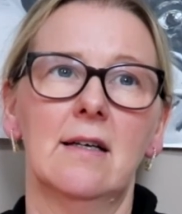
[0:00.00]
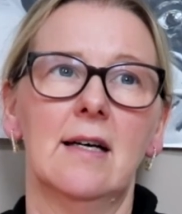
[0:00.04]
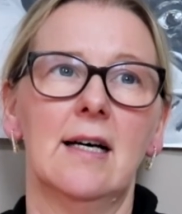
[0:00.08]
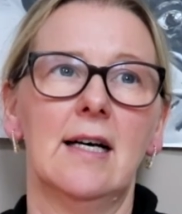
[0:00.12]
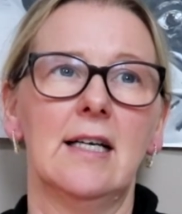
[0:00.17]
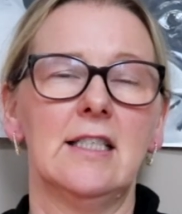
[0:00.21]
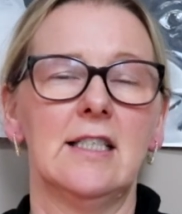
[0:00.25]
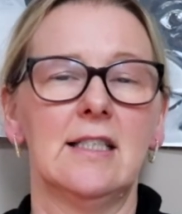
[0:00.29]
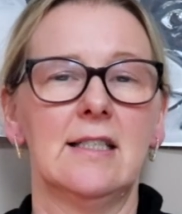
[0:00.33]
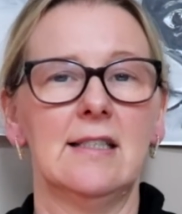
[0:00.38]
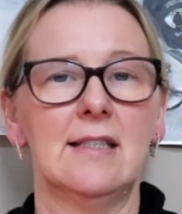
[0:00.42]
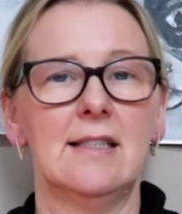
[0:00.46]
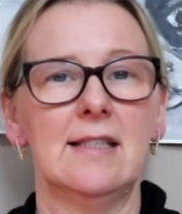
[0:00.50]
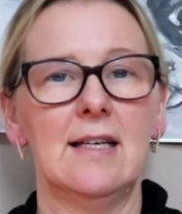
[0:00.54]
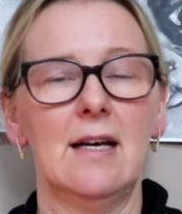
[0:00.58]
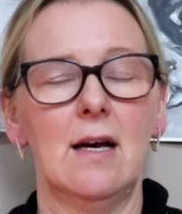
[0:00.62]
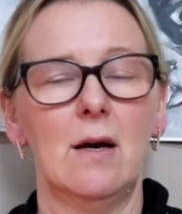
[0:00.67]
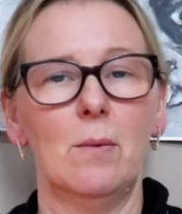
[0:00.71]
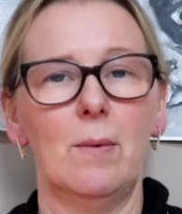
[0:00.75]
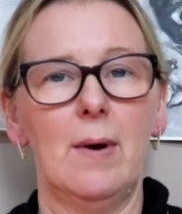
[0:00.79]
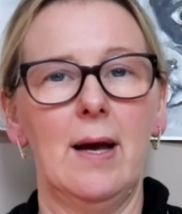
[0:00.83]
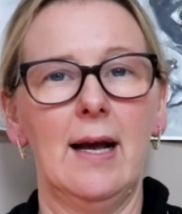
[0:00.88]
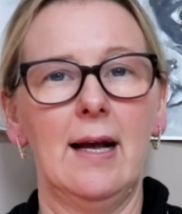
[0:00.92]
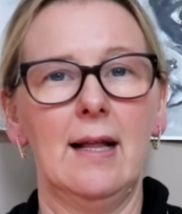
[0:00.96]
As you can see,
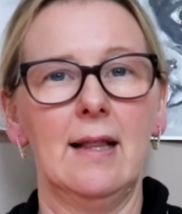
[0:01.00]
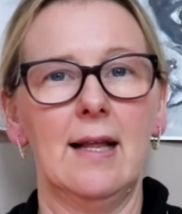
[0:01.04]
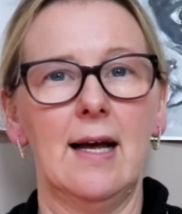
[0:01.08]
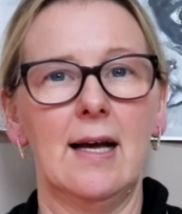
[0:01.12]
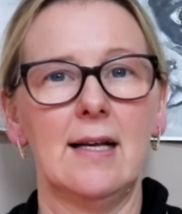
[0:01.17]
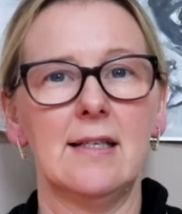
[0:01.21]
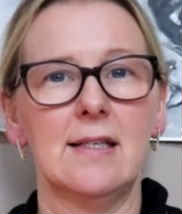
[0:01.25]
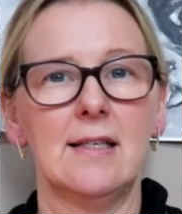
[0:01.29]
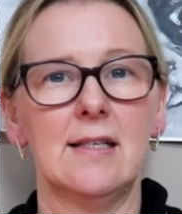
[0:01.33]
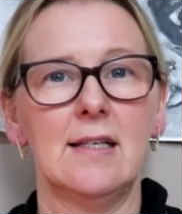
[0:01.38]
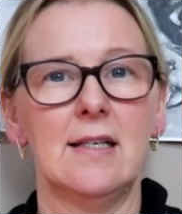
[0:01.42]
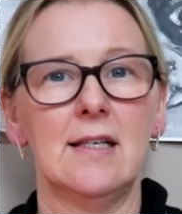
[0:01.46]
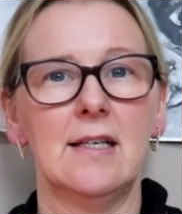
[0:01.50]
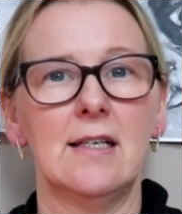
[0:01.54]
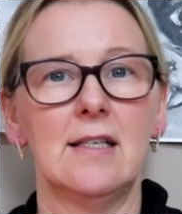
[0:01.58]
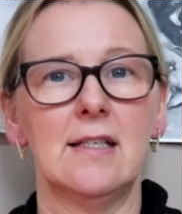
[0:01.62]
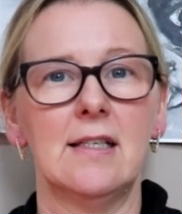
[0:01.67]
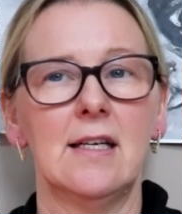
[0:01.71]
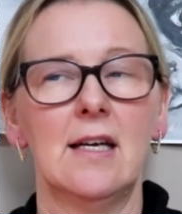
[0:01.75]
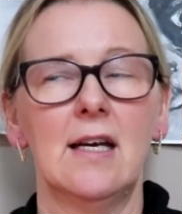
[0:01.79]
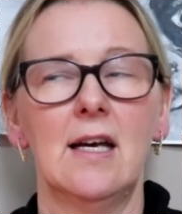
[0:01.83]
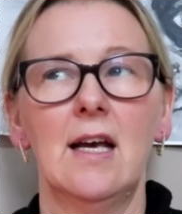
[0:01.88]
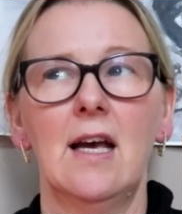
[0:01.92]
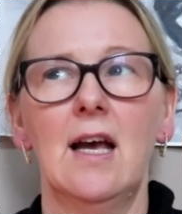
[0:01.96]
I wear
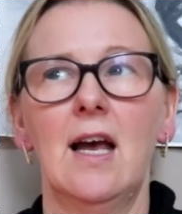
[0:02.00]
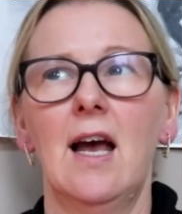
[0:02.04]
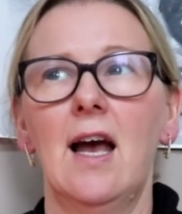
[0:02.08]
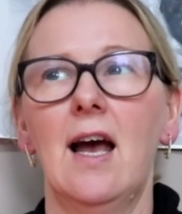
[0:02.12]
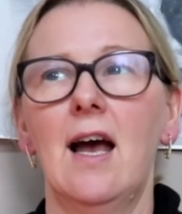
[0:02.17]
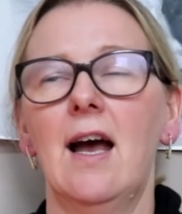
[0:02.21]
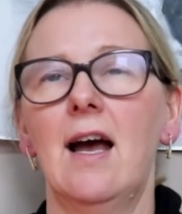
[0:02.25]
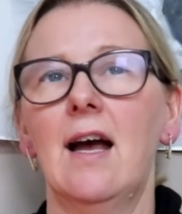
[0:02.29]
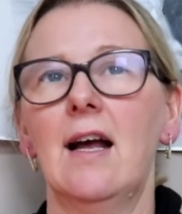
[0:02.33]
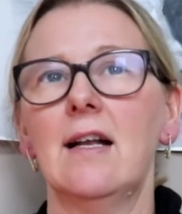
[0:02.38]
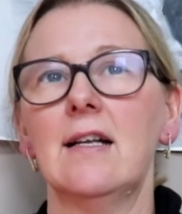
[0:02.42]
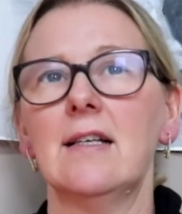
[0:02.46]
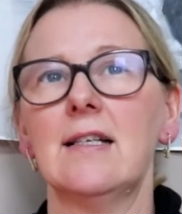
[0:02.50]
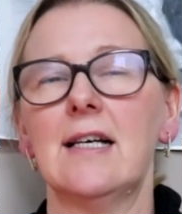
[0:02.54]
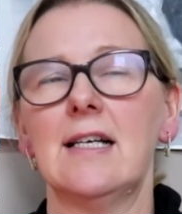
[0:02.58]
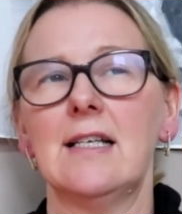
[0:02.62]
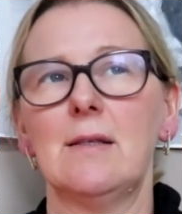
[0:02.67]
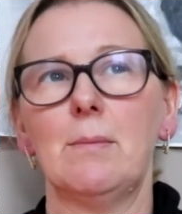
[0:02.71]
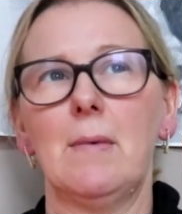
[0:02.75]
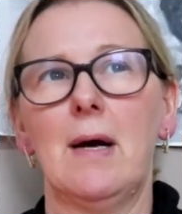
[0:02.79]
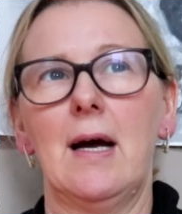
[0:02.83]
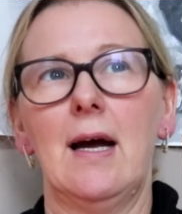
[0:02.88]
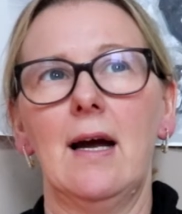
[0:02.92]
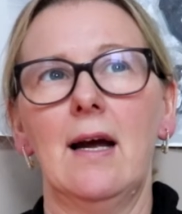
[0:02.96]
glasses, and
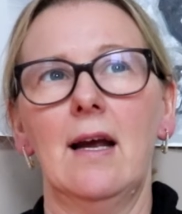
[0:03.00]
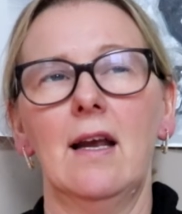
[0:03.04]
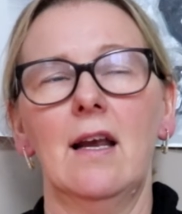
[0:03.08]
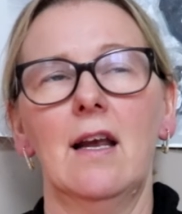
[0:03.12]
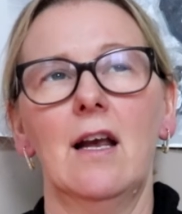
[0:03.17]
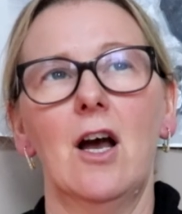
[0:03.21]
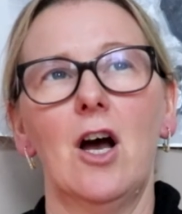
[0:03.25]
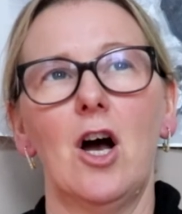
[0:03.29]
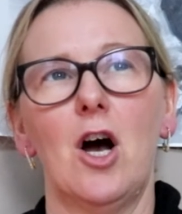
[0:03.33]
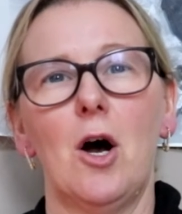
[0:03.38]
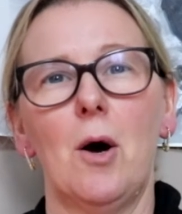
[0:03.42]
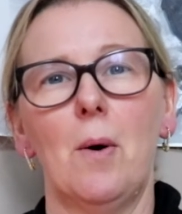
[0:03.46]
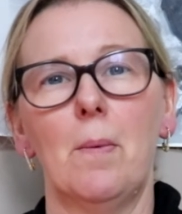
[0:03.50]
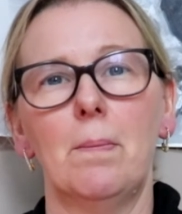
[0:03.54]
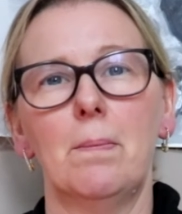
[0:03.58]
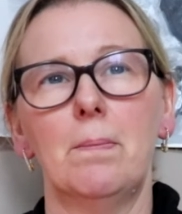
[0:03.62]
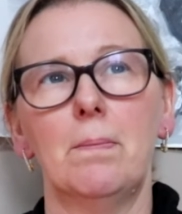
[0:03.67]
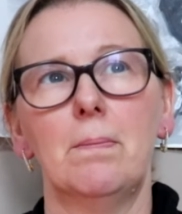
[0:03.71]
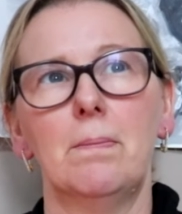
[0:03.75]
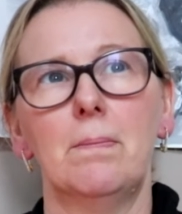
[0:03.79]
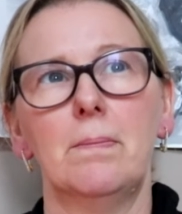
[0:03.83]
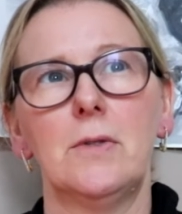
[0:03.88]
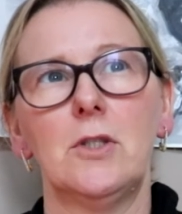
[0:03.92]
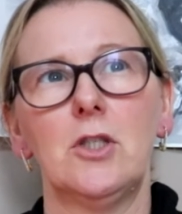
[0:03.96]
as my
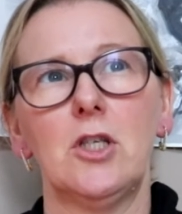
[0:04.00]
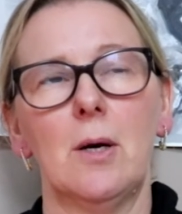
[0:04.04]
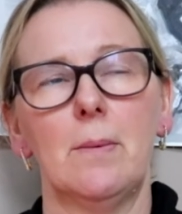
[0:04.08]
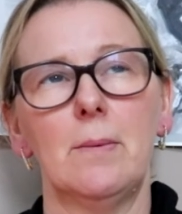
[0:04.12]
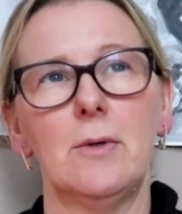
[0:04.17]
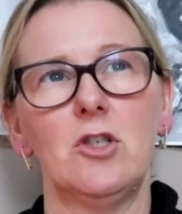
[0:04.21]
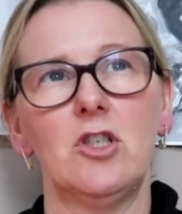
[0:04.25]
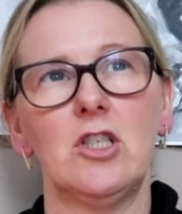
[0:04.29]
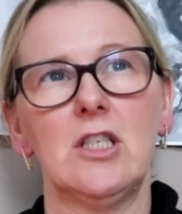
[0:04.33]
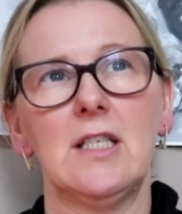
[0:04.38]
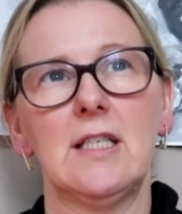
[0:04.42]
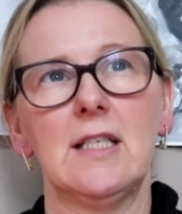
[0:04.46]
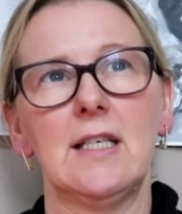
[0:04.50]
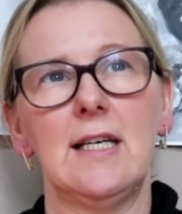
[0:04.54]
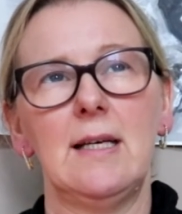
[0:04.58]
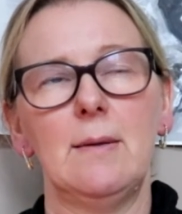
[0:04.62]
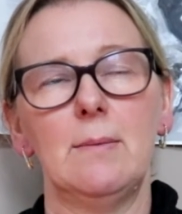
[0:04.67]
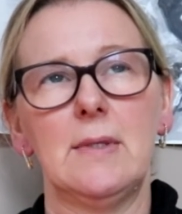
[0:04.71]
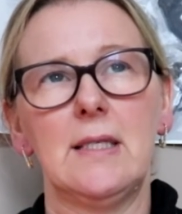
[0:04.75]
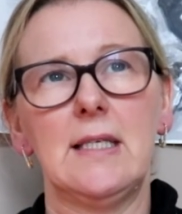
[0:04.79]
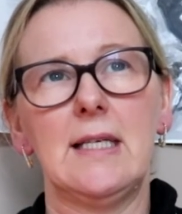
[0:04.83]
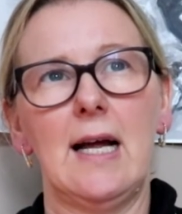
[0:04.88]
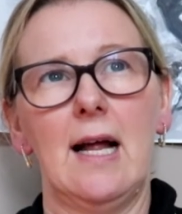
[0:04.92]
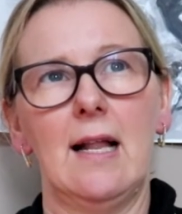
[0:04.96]
optometrist
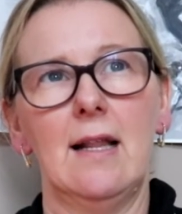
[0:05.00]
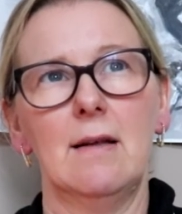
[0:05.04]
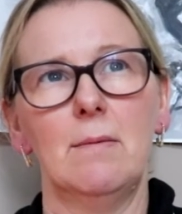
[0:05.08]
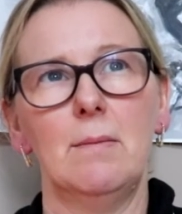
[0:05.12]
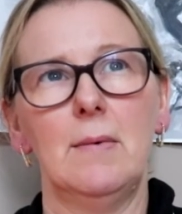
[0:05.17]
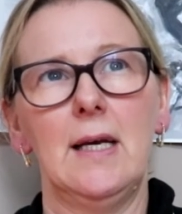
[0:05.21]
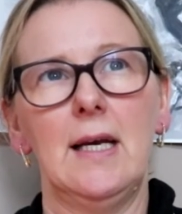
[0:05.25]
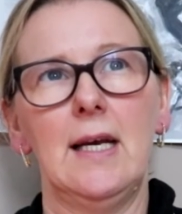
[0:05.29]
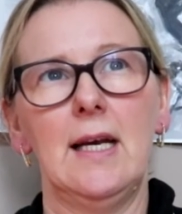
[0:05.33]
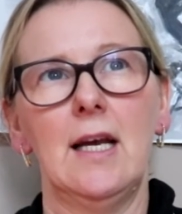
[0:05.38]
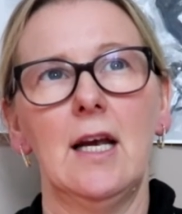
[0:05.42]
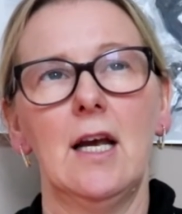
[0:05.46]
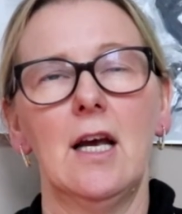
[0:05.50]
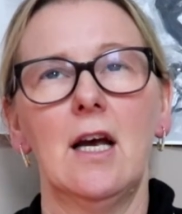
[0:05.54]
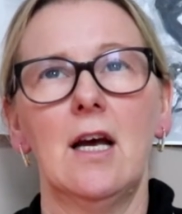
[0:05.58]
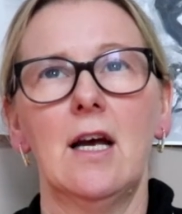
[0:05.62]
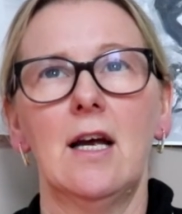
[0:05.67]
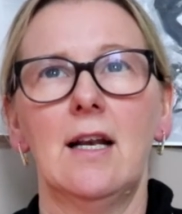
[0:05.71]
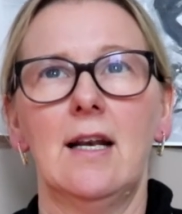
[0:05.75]
keeps telling me,